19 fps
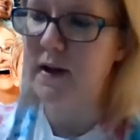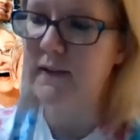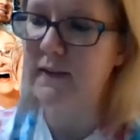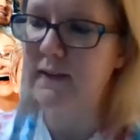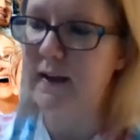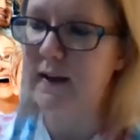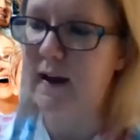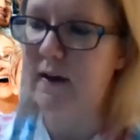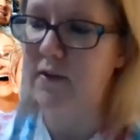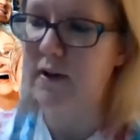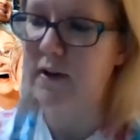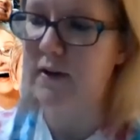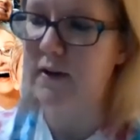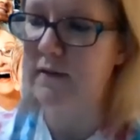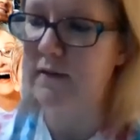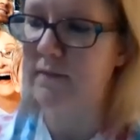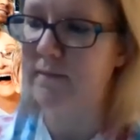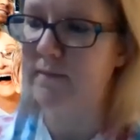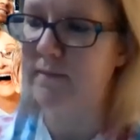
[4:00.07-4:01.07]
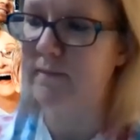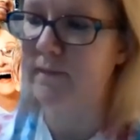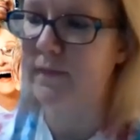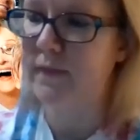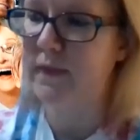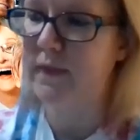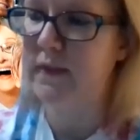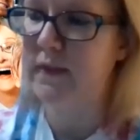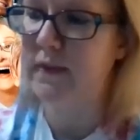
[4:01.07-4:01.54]
7
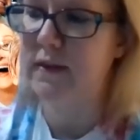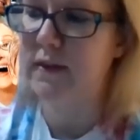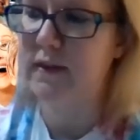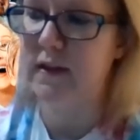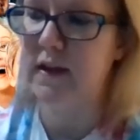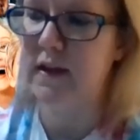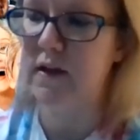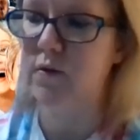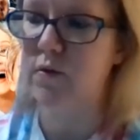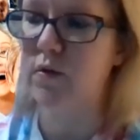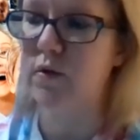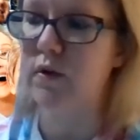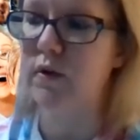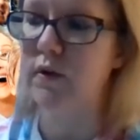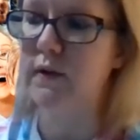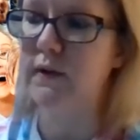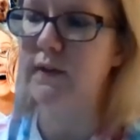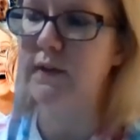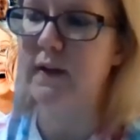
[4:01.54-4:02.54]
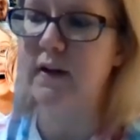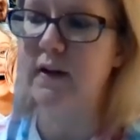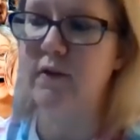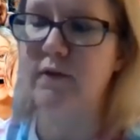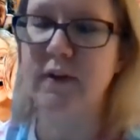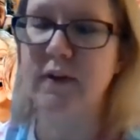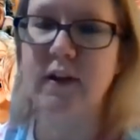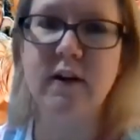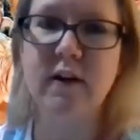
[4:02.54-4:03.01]
equals, and
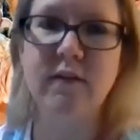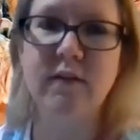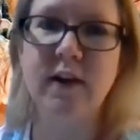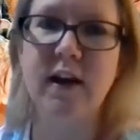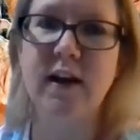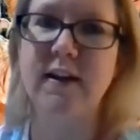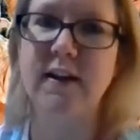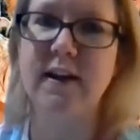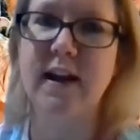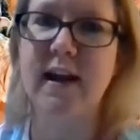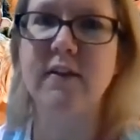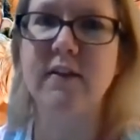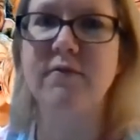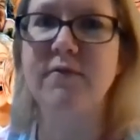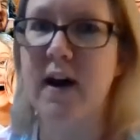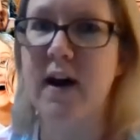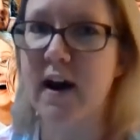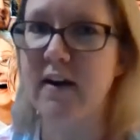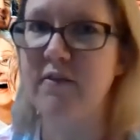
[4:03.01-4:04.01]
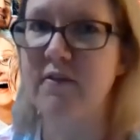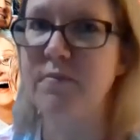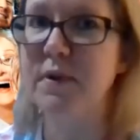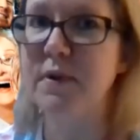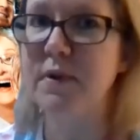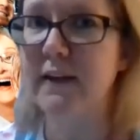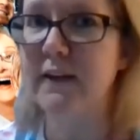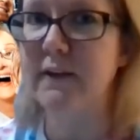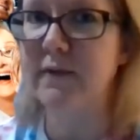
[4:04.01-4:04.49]
over here I've got negative 5
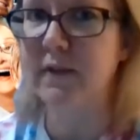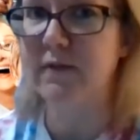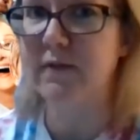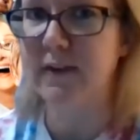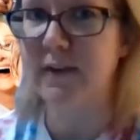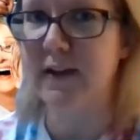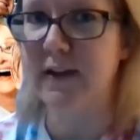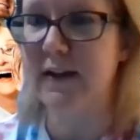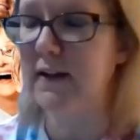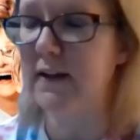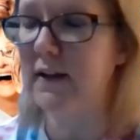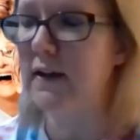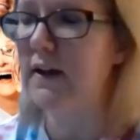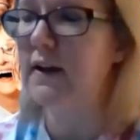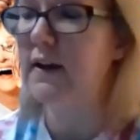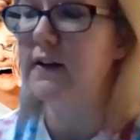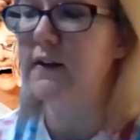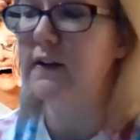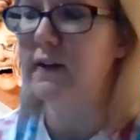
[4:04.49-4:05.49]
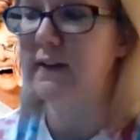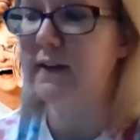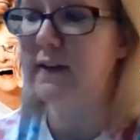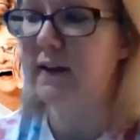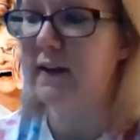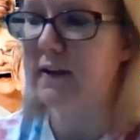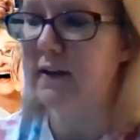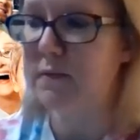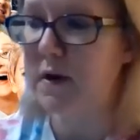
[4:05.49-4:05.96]
plus 15. So it's
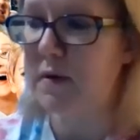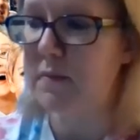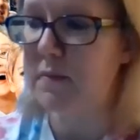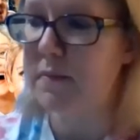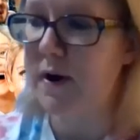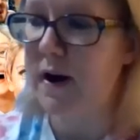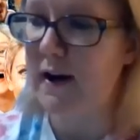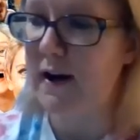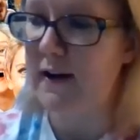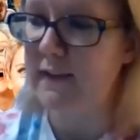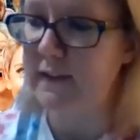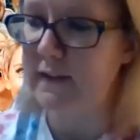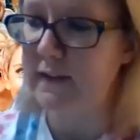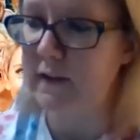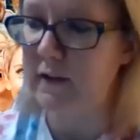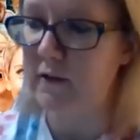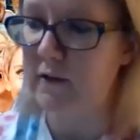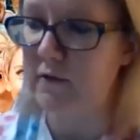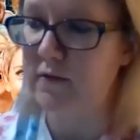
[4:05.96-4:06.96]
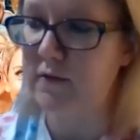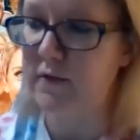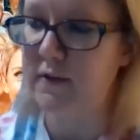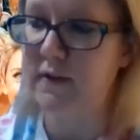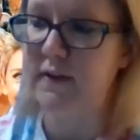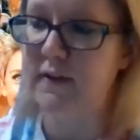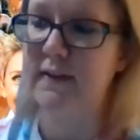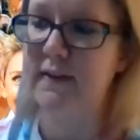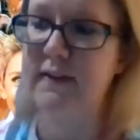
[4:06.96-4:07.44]
going to give me a positive
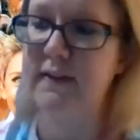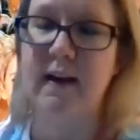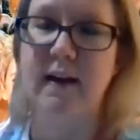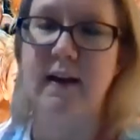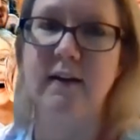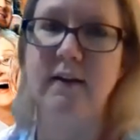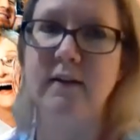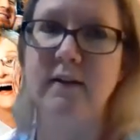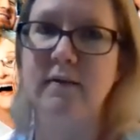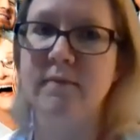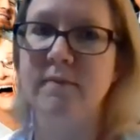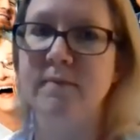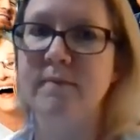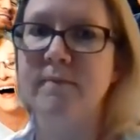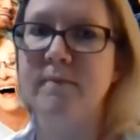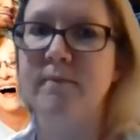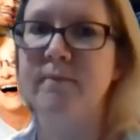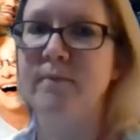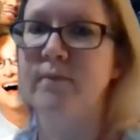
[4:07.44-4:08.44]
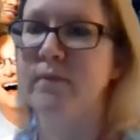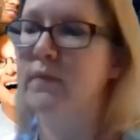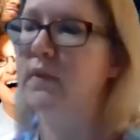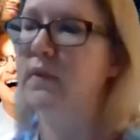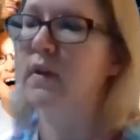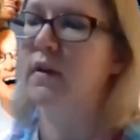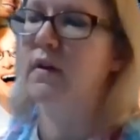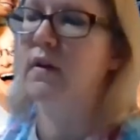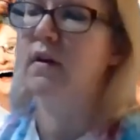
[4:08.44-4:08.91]
10.
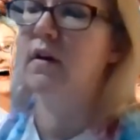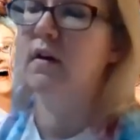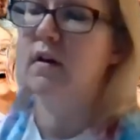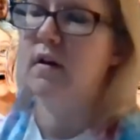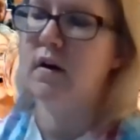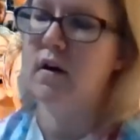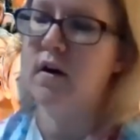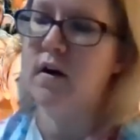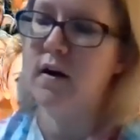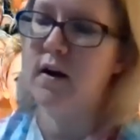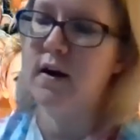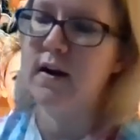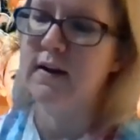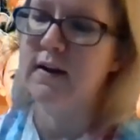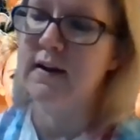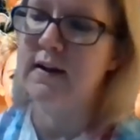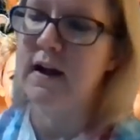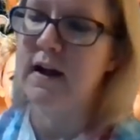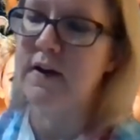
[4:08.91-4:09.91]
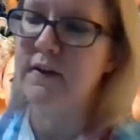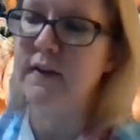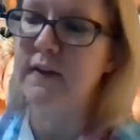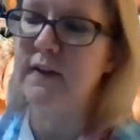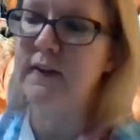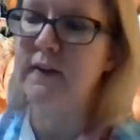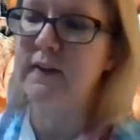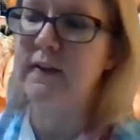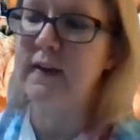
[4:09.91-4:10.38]
All right, now
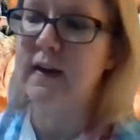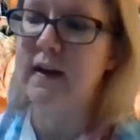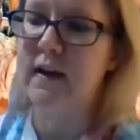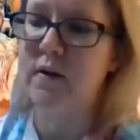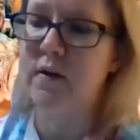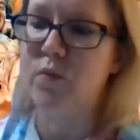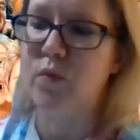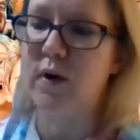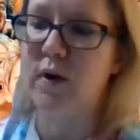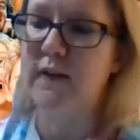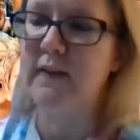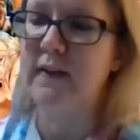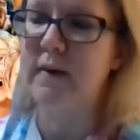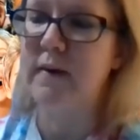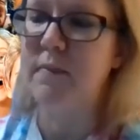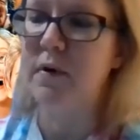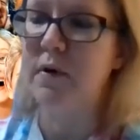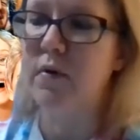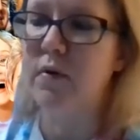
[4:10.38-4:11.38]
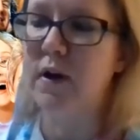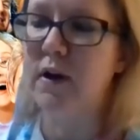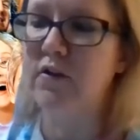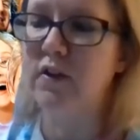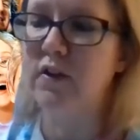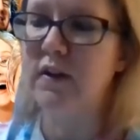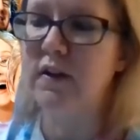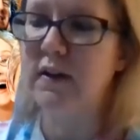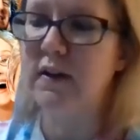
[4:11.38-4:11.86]
this is a one-step
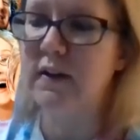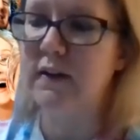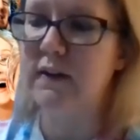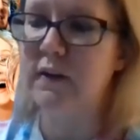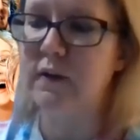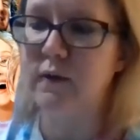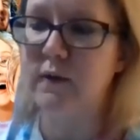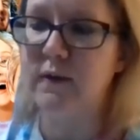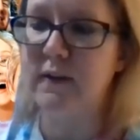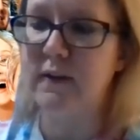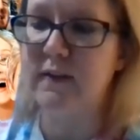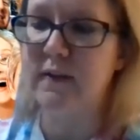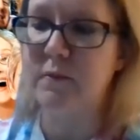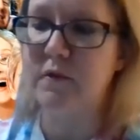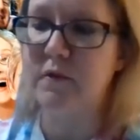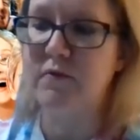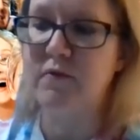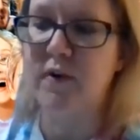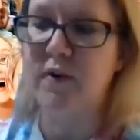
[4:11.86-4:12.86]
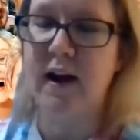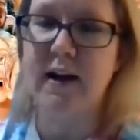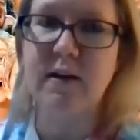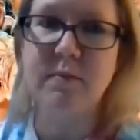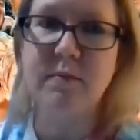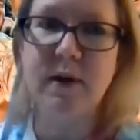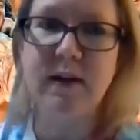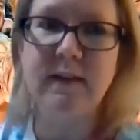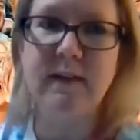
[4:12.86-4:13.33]
equation. So since I'm
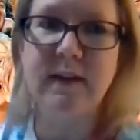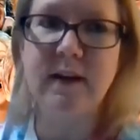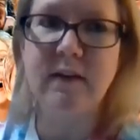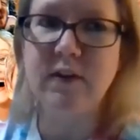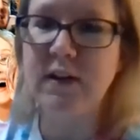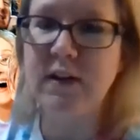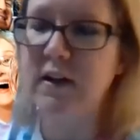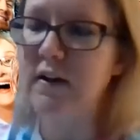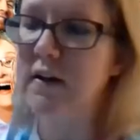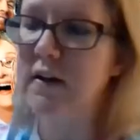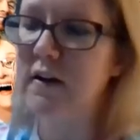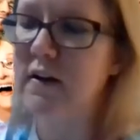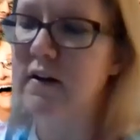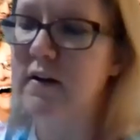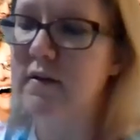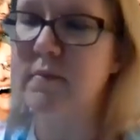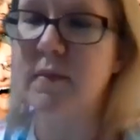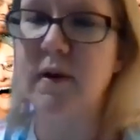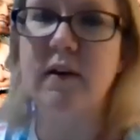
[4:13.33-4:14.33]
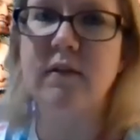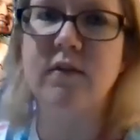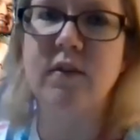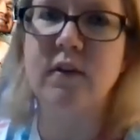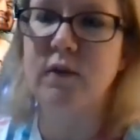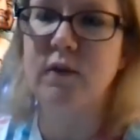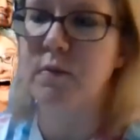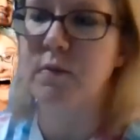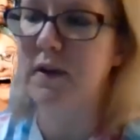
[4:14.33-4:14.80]
dividing by 7 here, my
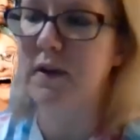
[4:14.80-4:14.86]
inverse would be